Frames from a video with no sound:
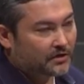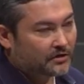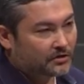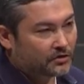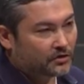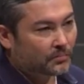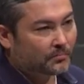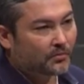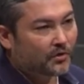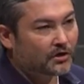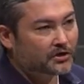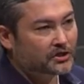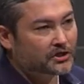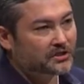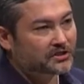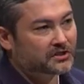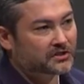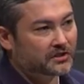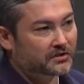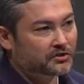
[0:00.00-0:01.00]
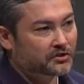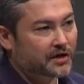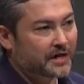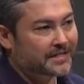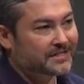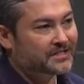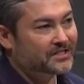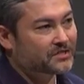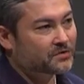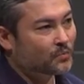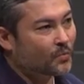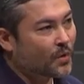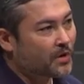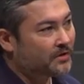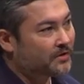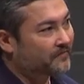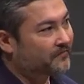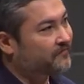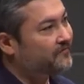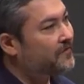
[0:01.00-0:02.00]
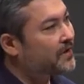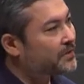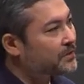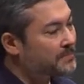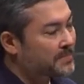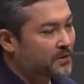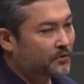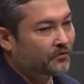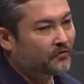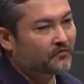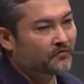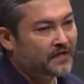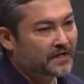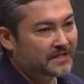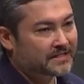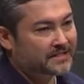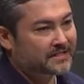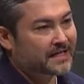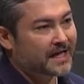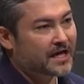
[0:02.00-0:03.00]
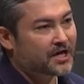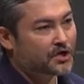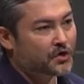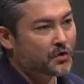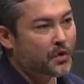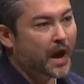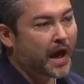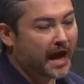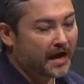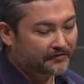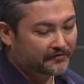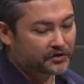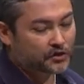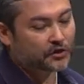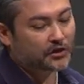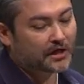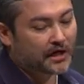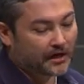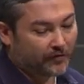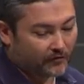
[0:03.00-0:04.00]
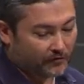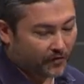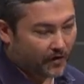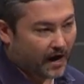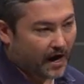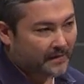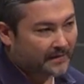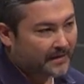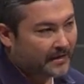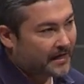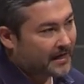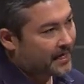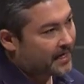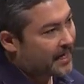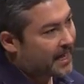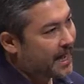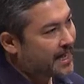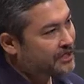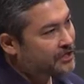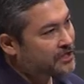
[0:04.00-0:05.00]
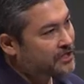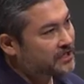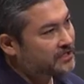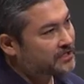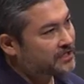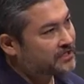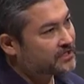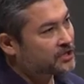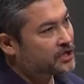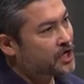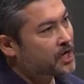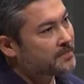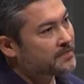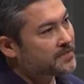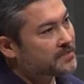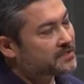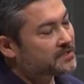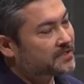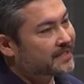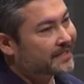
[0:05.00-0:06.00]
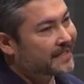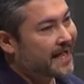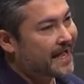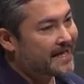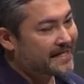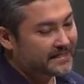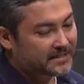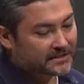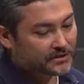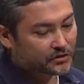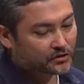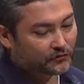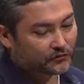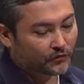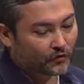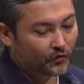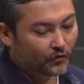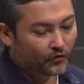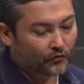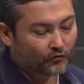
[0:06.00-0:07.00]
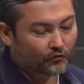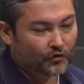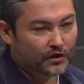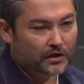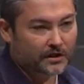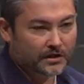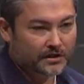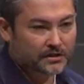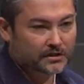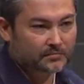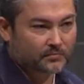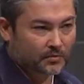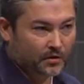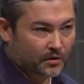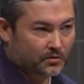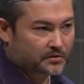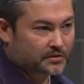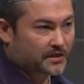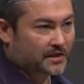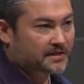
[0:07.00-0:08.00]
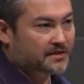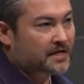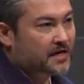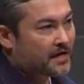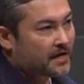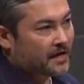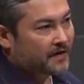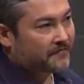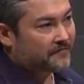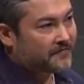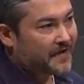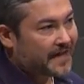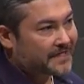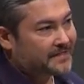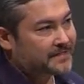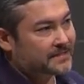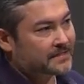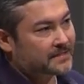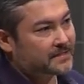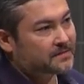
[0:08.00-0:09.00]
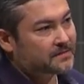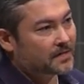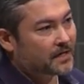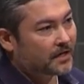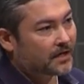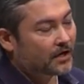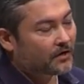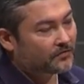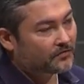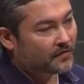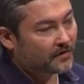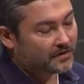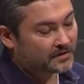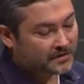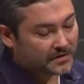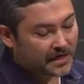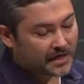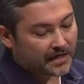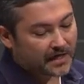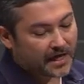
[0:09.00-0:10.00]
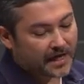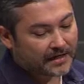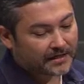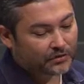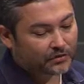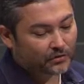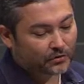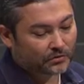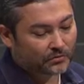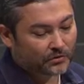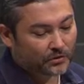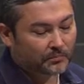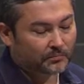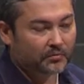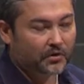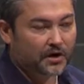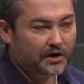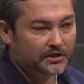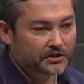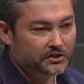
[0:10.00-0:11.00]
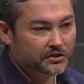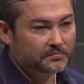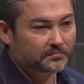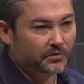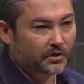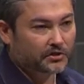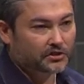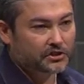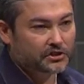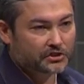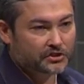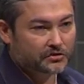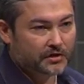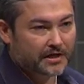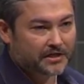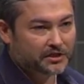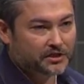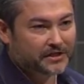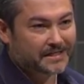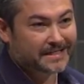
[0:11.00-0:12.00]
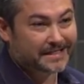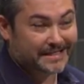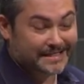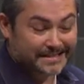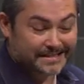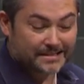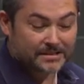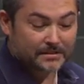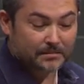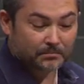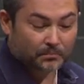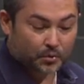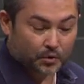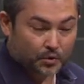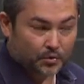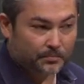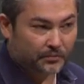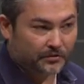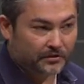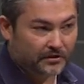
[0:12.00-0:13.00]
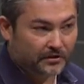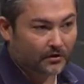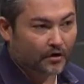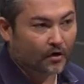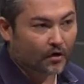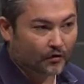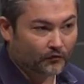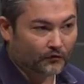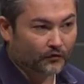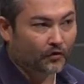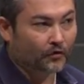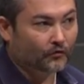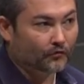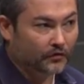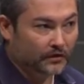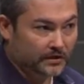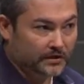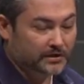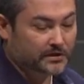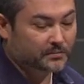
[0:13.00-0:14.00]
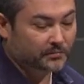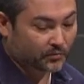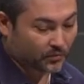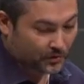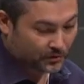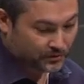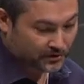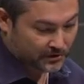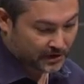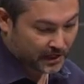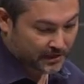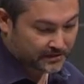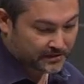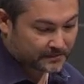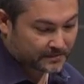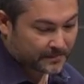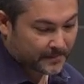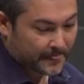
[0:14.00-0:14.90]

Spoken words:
your branching strategy is one of the fundamental things that you have to get right. It actually determines the cadence of your release process. In fact, I go far as saying that your branching strategy is the blueprint of your release process.